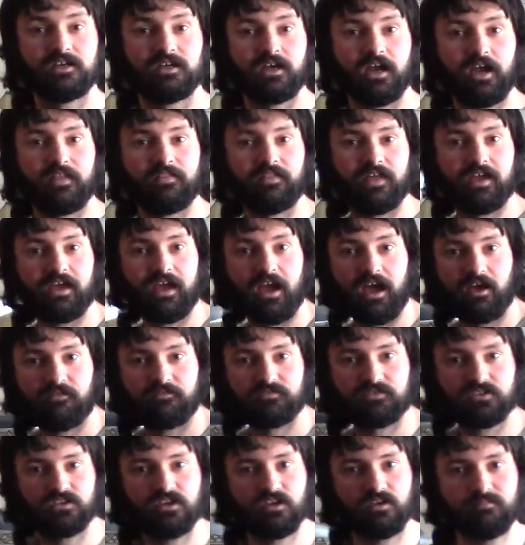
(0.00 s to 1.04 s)
and they have
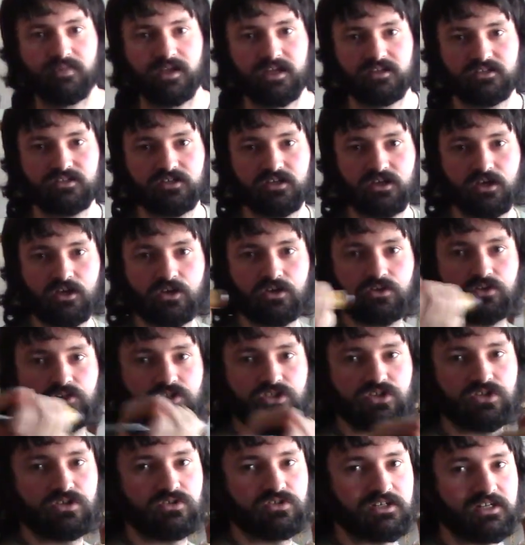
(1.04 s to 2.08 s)
to commit
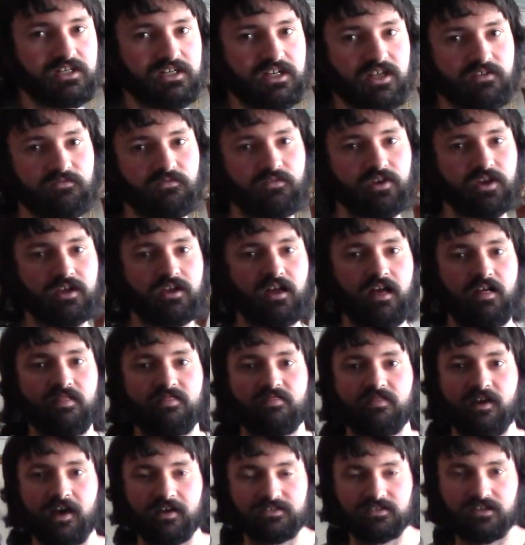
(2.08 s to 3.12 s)
to delivering
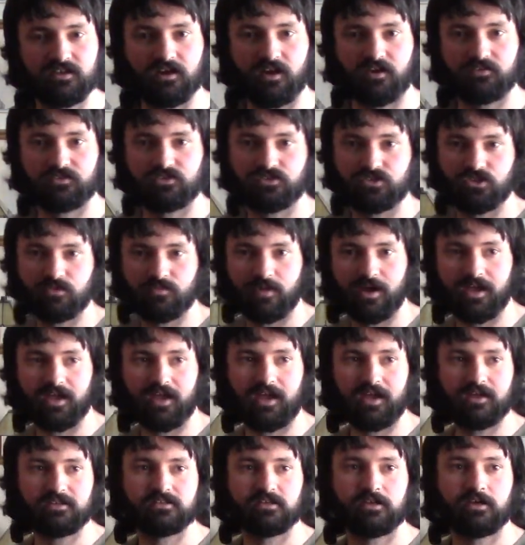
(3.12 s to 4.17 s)
that cut to my
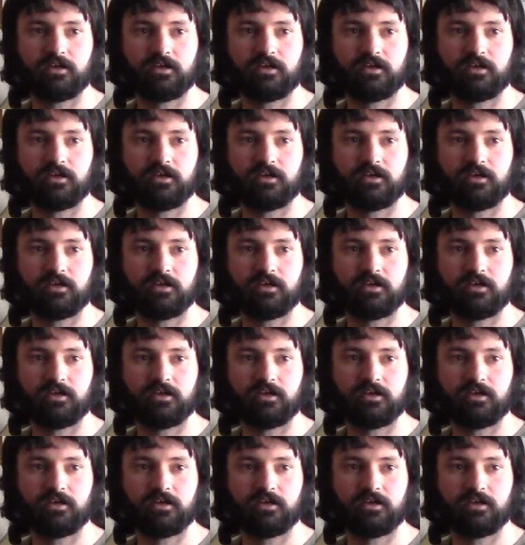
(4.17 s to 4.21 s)
head,